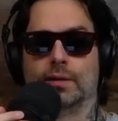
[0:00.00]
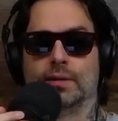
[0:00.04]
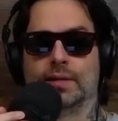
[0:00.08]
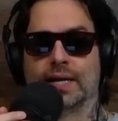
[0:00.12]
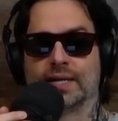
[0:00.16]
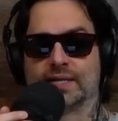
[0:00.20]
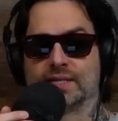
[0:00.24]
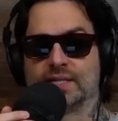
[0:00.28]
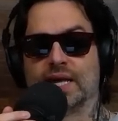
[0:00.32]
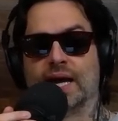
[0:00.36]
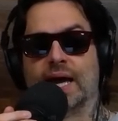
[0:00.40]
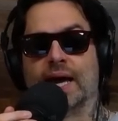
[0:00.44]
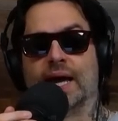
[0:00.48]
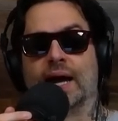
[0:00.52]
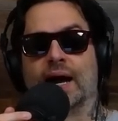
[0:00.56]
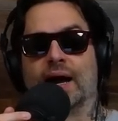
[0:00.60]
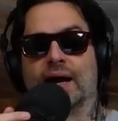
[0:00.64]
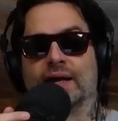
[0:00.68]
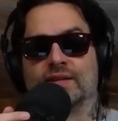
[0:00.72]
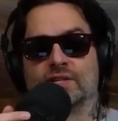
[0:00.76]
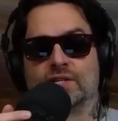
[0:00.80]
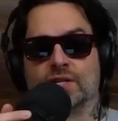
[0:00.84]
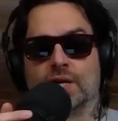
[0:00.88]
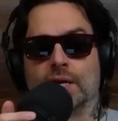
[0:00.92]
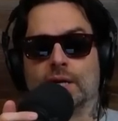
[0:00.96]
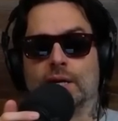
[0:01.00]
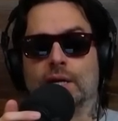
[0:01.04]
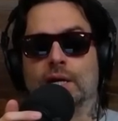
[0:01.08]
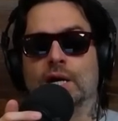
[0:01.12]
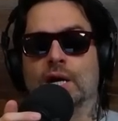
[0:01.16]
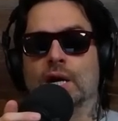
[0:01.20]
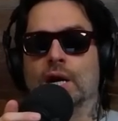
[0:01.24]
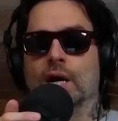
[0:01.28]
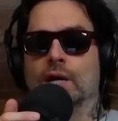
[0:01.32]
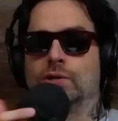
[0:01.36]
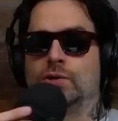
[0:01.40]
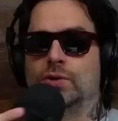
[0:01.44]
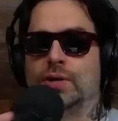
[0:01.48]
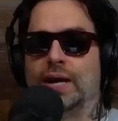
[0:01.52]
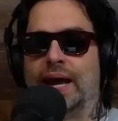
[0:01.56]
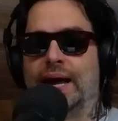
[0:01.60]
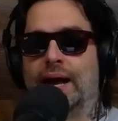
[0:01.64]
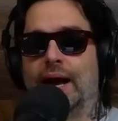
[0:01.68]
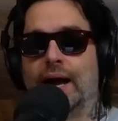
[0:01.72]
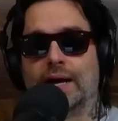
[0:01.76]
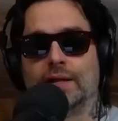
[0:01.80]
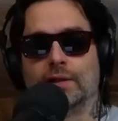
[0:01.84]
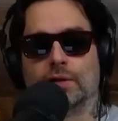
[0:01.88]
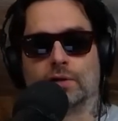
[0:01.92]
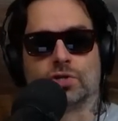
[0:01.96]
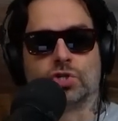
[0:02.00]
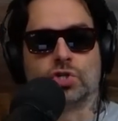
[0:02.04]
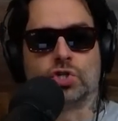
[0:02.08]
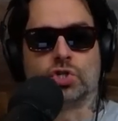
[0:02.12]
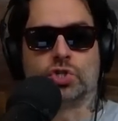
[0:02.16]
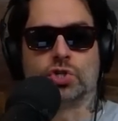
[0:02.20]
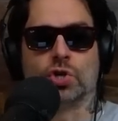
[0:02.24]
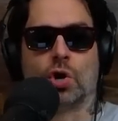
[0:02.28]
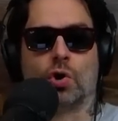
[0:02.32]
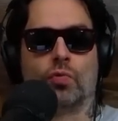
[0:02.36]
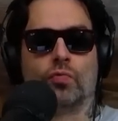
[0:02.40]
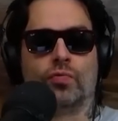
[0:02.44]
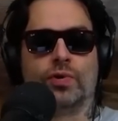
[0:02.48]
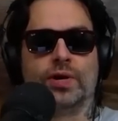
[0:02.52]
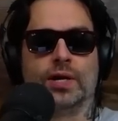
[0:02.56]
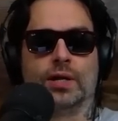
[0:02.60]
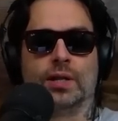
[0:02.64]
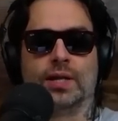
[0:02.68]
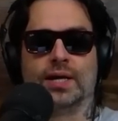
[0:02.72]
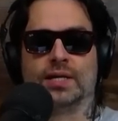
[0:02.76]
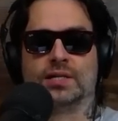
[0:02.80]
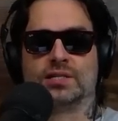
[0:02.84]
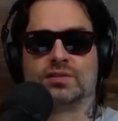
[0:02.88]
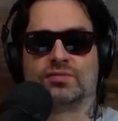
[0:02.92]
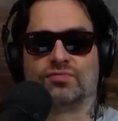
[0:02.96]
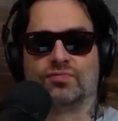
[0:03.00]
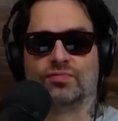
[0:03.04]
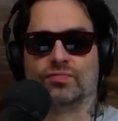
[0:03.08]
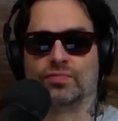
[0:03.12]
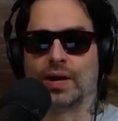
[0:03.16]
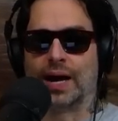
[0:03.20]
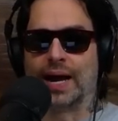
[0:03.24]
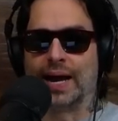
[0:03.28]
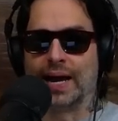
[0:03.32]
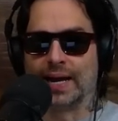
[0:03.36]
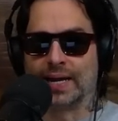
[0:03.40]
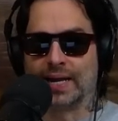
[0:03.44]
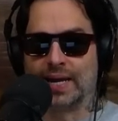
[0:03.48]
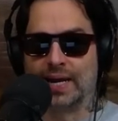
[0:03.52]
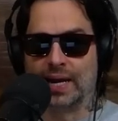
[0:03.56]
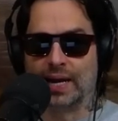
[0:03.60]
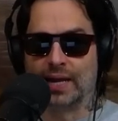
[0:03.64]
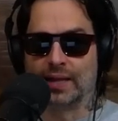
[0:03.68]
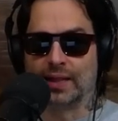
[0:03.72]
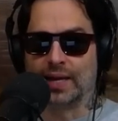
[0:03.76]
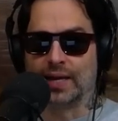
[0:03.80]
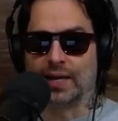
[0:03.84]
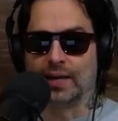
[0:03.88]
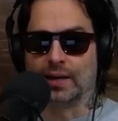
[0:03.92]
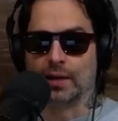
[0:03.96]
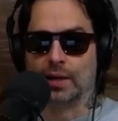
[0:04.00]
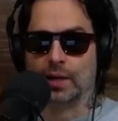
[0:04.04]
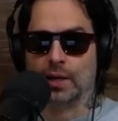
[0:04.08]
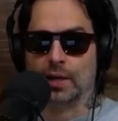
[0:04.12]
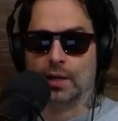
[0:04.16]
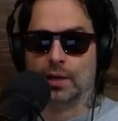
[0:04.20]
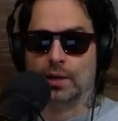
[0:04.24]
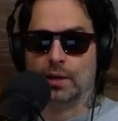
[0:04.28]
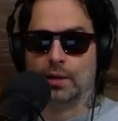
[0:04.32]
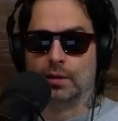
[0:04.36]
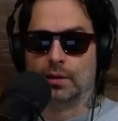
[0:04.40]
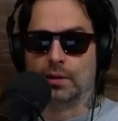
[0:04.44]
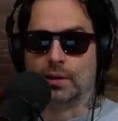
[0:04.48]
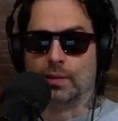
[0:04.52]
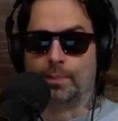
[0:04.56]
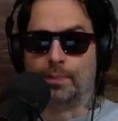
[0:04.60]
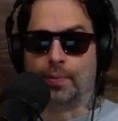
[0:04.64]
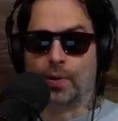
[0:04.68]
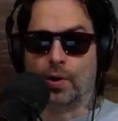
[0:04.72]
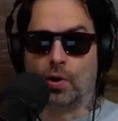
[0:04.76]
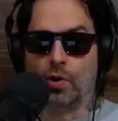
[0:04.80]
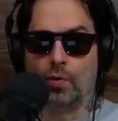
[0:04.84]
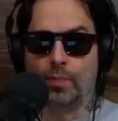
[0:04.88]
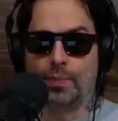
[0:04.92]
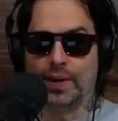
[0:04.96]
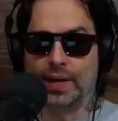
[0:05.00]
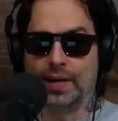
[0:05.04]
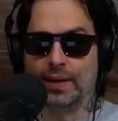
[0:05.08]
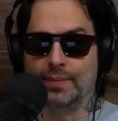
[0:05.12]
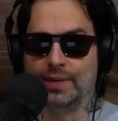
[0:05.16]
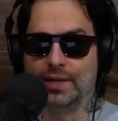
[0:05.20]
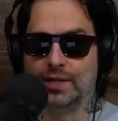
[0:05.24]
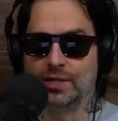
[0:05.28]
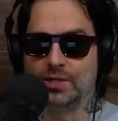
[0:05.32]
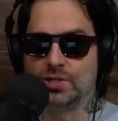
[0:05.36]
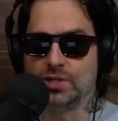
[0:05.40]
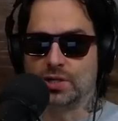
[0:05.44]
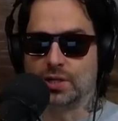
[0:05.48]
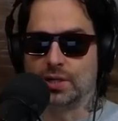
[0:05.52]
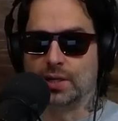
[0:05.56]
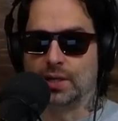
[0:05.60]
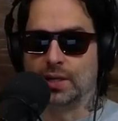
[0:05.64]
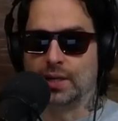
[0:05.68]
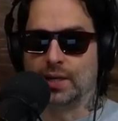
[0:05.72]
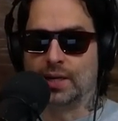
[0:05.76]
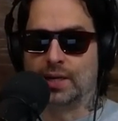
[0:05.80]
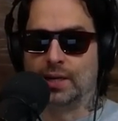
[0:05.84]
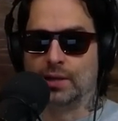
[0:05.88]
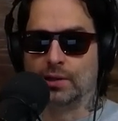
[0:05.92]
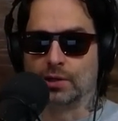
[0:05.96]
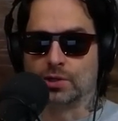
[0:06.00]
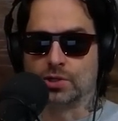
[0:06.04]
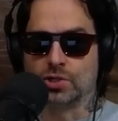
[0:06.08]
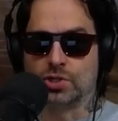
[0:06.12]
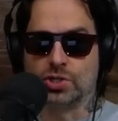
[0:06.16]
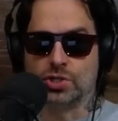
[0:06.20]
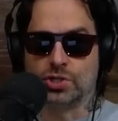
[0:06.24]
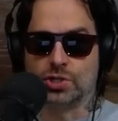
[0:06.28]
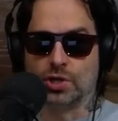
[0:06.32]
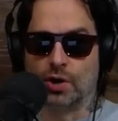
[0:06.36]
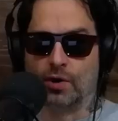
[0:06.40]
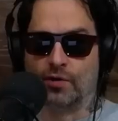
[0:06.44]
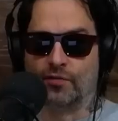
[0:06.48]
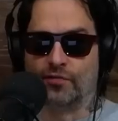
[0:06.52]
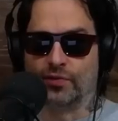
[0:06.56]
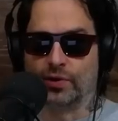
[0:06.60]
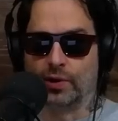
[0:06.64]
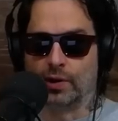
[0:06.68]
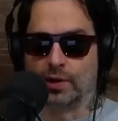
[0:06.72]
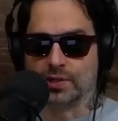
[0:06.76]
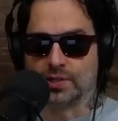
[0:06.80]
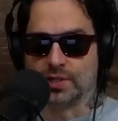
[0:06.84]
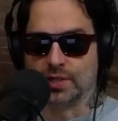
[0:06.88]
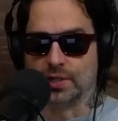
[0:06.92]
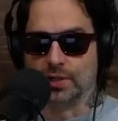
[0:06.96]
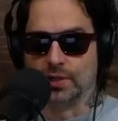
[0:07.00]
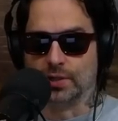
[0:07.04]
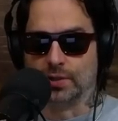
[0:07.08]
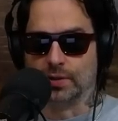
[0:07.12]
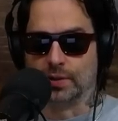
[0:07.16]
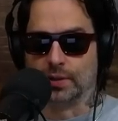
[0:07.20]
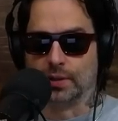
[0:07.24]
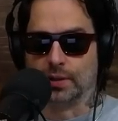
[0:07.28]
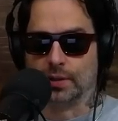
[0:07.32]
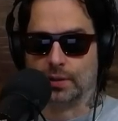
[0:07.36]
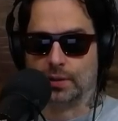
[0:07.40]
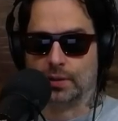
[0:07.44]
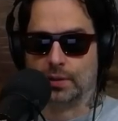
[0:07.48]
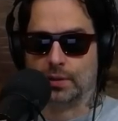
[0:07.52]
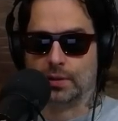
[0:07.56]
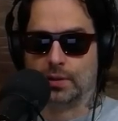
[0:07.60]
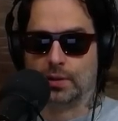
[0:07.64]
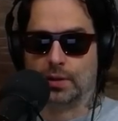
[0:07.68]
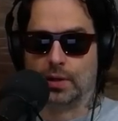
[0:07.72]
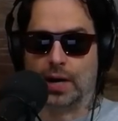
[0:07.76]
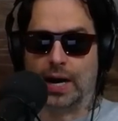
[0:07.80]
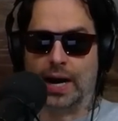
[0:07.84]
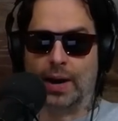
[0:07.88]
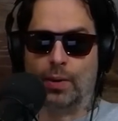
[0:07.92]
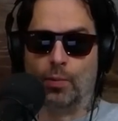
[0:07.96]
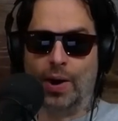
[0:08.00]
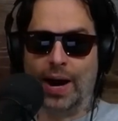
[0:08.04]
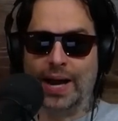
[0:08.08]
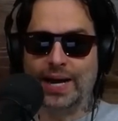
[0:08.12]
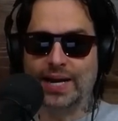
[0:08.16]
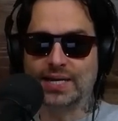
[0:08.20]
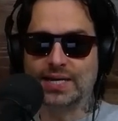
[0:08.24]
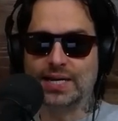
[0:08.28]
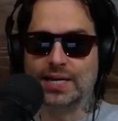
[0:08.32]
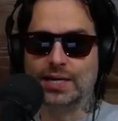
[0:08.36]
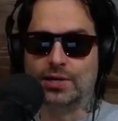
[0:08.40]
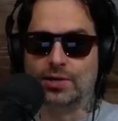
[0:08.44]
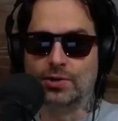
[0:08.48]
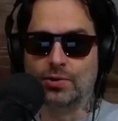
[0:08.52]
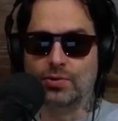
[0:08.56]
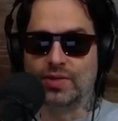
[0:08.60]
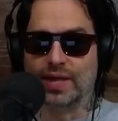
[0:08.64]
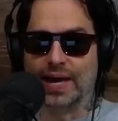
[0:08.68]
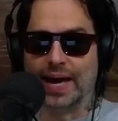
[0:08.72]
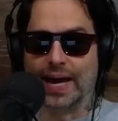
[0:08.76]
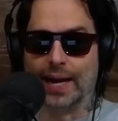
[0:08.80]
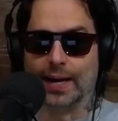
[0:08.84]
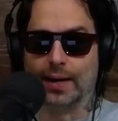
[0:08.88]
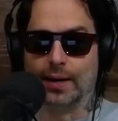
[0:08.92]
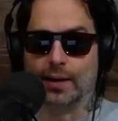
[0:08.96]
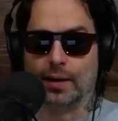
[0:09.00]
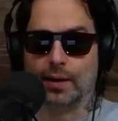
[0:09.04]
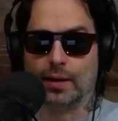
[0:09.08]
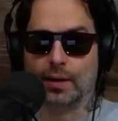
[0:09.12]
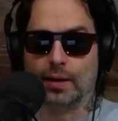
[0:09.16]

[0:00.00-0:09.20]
That's the AI shit, dude. AI looks so real. It's I, I can't like the Pope image. He looks so flossing, dude. Uh, why didn't he do that?